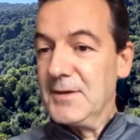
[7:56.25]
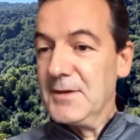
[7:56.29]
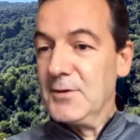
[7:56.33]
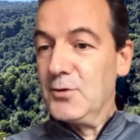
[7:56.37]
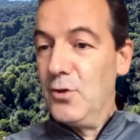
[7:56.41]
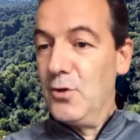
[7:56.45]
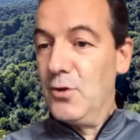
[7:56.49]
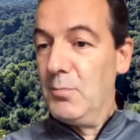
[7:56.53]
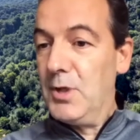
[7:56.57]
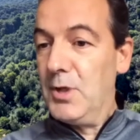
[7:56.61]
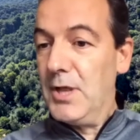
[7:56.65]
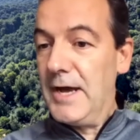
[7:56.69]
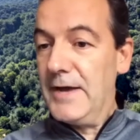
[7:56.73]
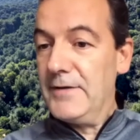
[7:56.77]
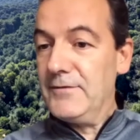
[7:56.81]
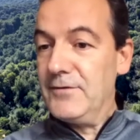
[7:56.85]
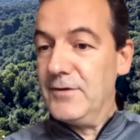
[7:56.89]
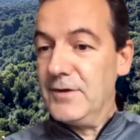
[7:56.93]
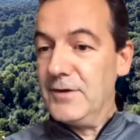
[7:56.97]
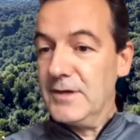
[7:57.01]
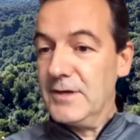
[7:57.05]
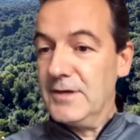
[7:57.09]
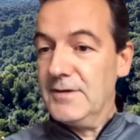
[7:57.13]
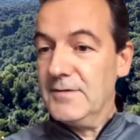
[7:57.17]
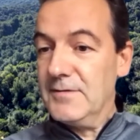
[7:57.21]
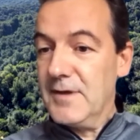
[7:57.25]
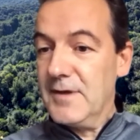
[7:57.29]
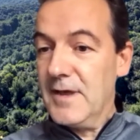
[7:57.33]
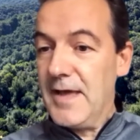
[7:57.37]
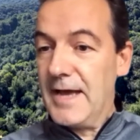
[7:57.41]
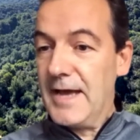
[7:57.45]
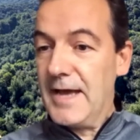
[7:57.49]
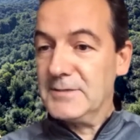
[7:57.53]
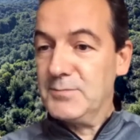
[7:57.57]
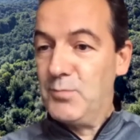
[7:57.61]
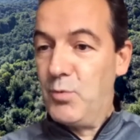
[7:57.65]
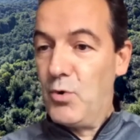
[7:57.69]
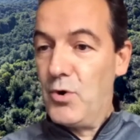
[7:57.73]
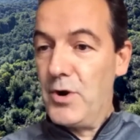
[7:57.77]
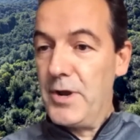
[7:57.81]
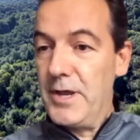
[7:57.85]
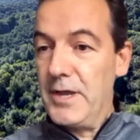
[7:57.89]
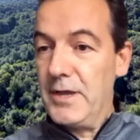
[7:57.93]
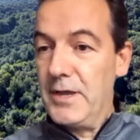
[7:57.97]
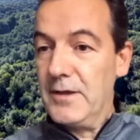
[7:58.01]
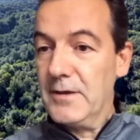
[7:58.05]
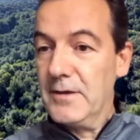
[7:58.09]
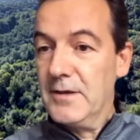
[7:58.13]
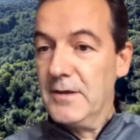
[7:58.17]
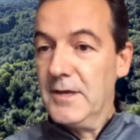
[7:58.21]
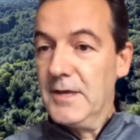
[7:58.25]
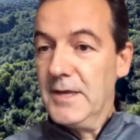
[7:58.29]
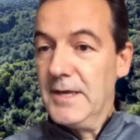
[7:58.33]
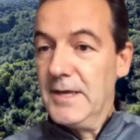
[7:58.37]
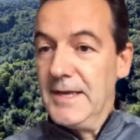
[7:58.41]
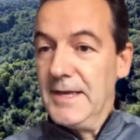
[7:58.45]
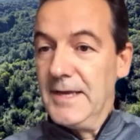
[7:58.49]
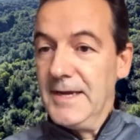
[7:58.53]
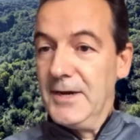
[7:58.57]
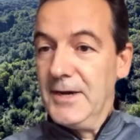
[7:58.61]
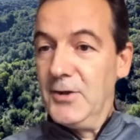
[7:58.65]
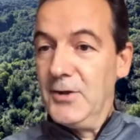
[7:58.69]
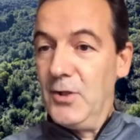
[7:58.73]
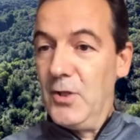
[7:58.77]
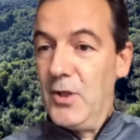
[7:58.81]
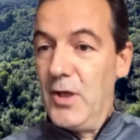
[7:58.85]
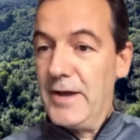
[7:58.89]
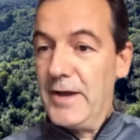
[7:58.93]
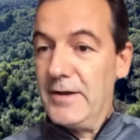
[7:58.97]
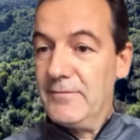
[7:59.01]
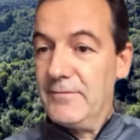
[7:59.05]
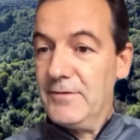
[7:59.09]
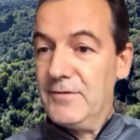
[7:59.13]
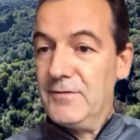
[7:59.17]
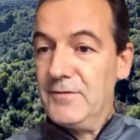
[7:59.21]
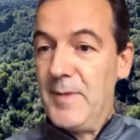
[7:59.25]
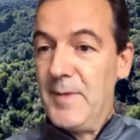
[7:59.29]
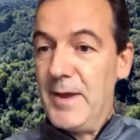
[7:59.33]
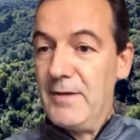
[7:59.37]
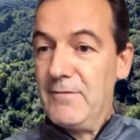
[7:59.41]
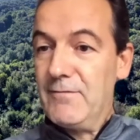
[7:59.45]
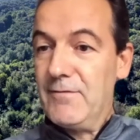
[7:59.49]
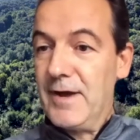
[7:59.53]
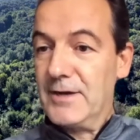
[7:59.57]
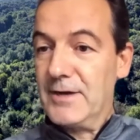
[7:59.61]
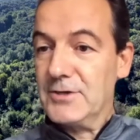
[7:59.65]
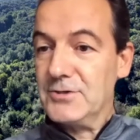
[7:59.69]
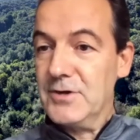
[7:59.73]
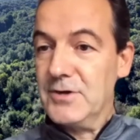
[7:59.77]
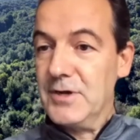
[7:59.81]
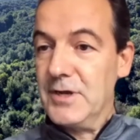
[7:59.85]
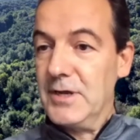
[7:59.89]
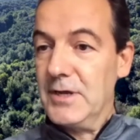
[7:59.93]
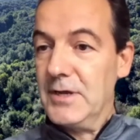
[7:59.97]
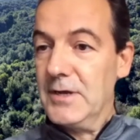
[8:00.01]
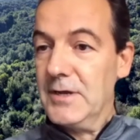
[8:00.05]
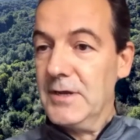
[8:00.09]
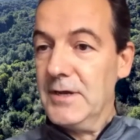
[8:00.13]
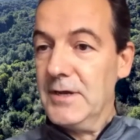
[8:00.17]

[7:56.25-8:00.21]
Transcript: globalizing and exporting a lot of this manufacturing